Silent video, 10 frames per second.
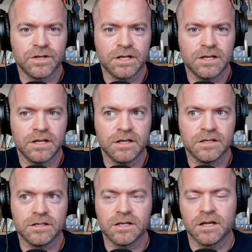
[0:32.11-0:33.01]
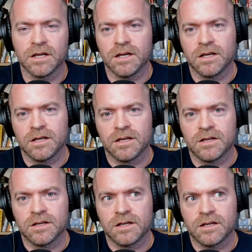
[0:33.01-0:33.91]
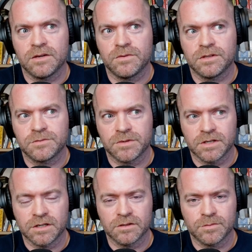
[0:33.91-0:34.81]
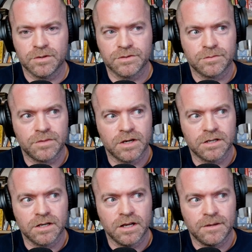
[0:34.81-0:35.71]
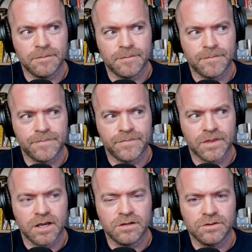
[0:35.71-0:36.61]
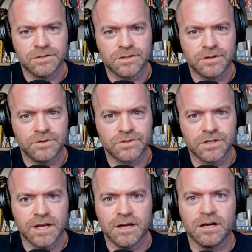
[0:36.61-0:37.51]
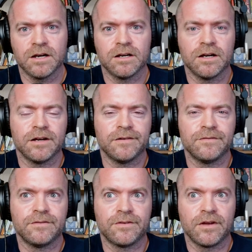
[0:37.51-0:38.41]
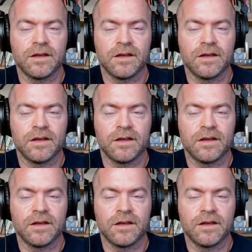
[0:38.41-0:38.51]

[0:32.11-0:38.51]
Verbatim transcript: And uh, when this particular person brought it up, I noticed there was an air of